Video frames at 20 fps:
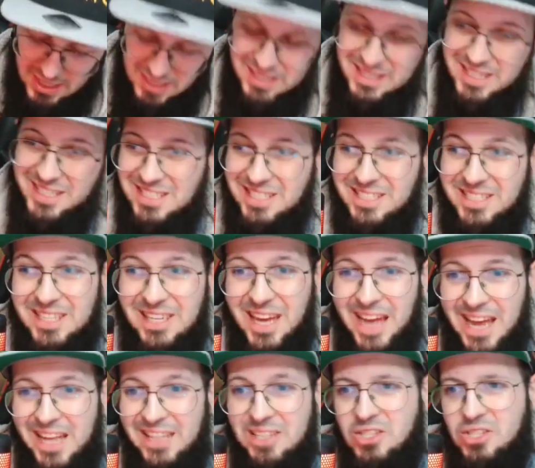this is the
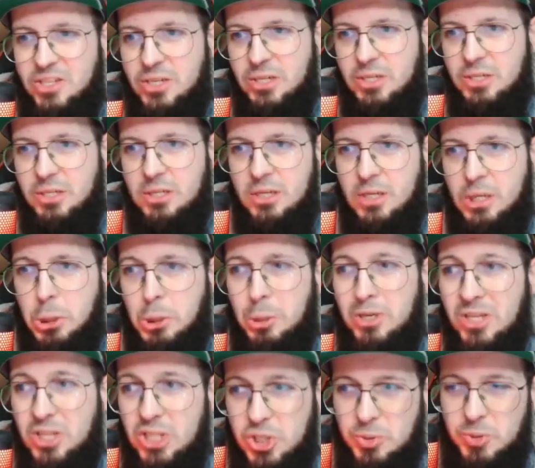answer. You
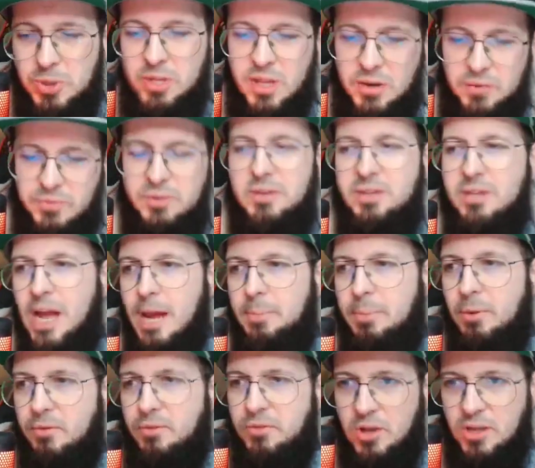need three different type
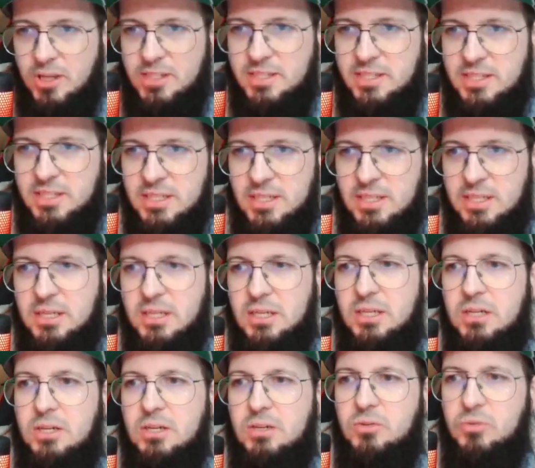of dots
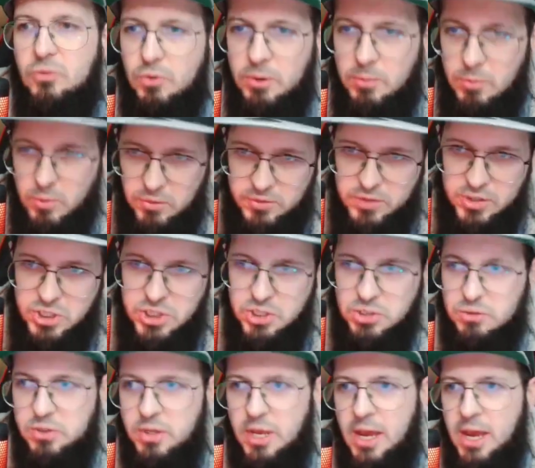to remove the
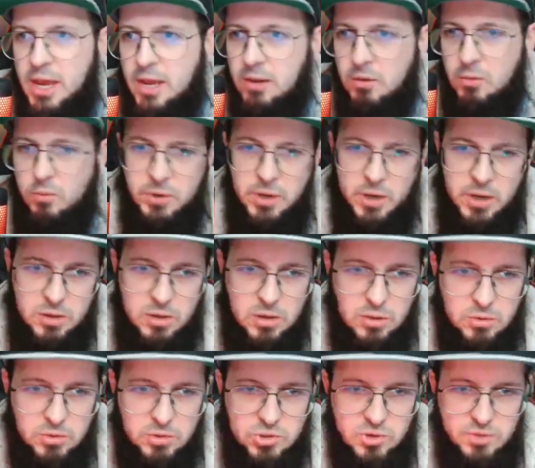shield. And we are
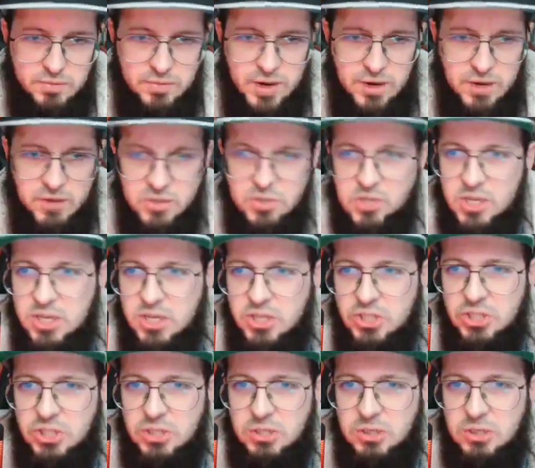close to the final
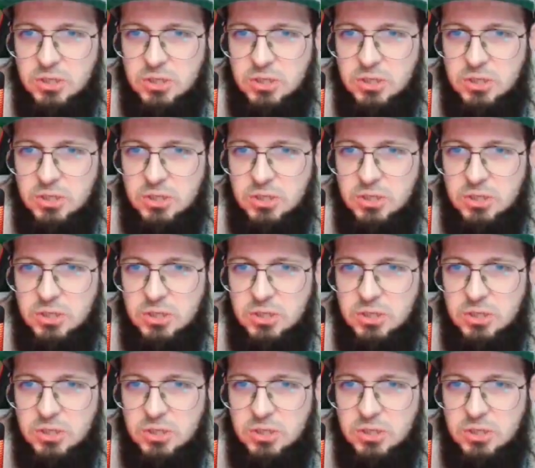stage.